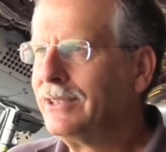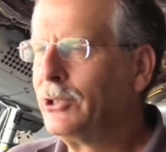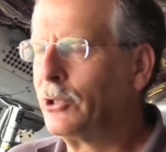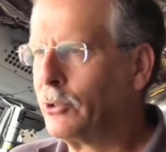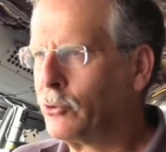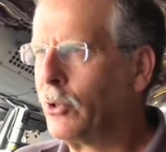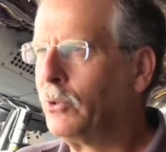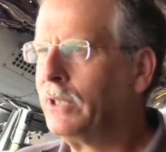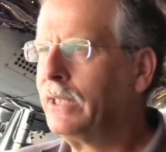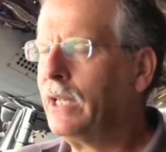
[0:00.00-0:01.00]
to
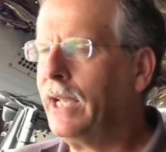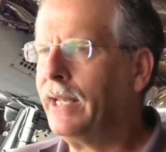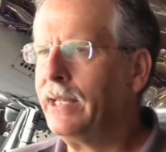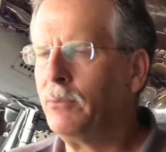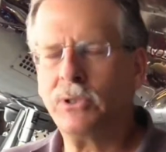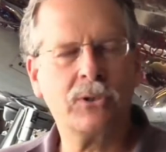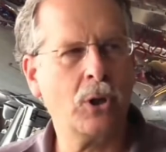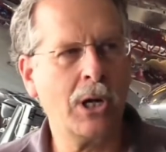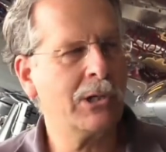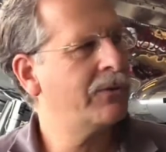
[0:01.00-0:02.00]
control it, and it was
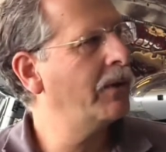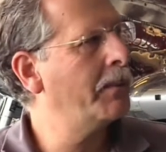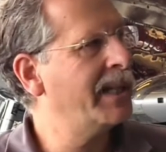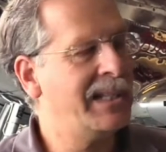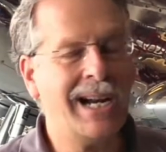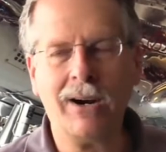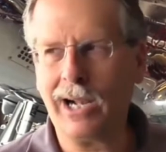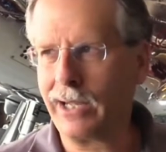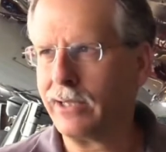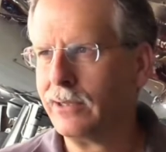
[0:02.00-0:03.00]
launched from a
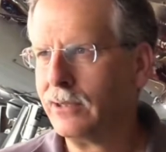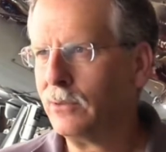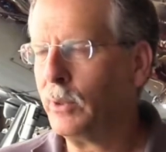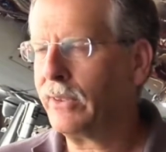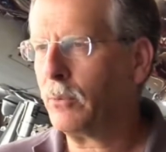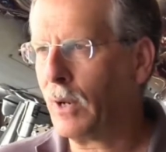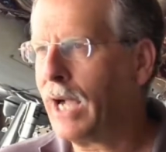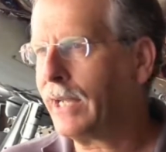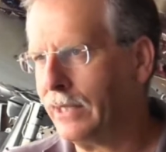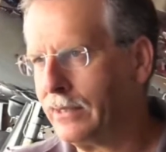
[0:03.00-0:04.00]
derrick with a
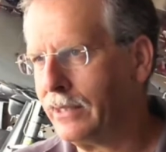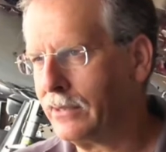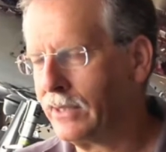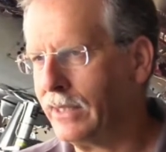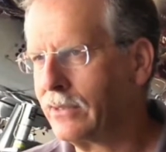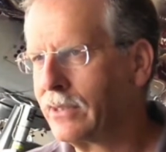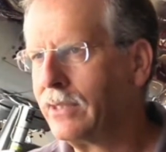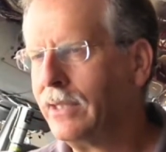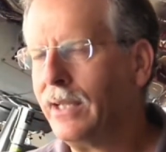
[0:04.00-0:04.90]
rocket assist,